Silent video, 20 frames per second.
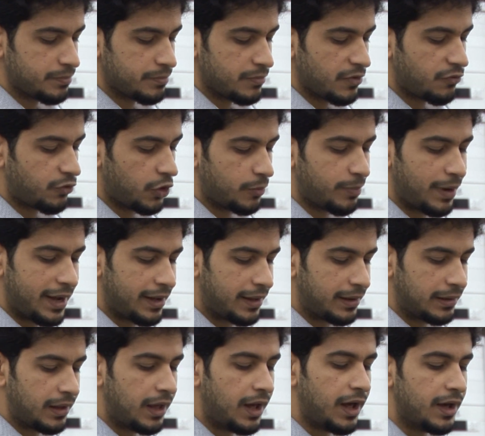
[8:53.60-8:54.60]
For by
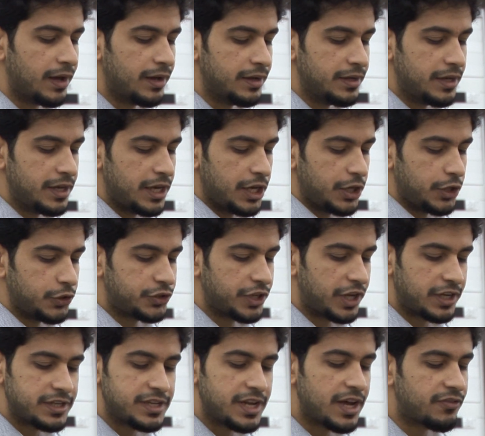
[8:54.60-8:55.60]
Allah, you shall
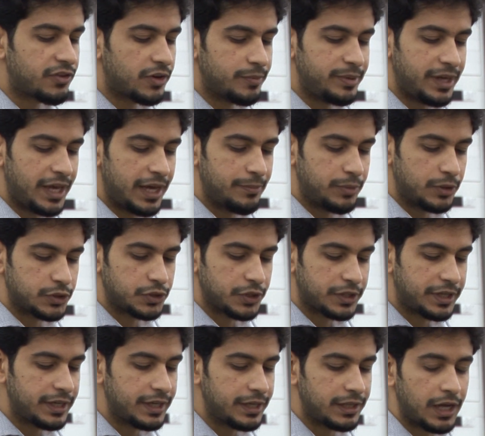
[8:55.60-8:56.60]
never be able to
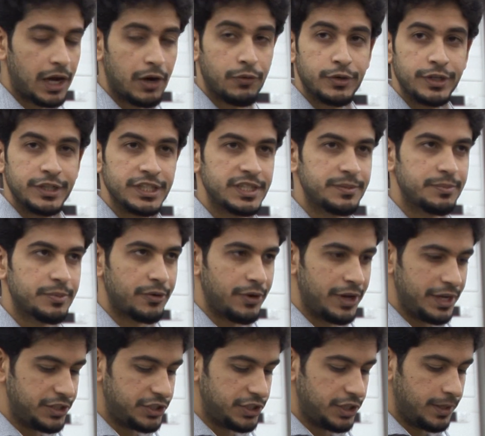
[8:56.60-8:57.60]
kill our
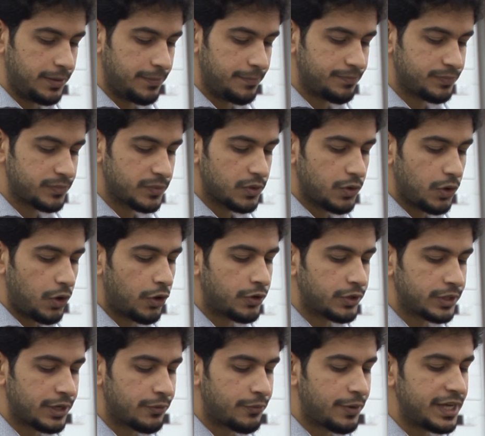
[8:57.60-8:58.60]
inspiration or
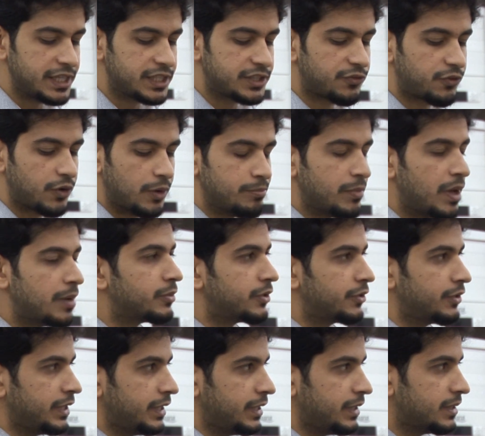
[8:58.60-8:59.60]
erase from
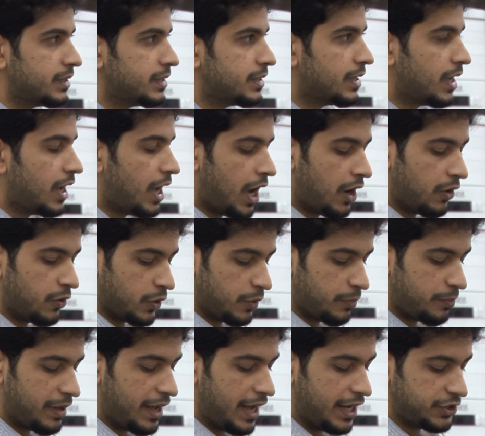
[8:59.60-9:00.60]
memory our
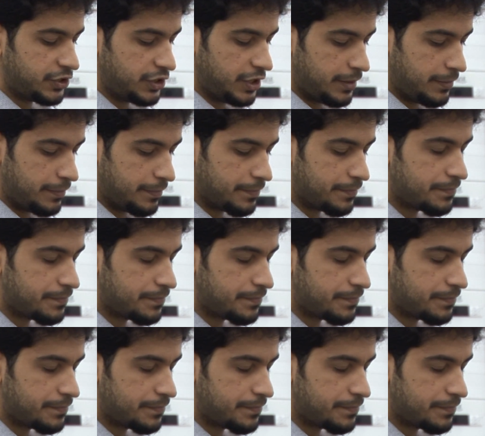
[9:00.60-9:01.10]
passion.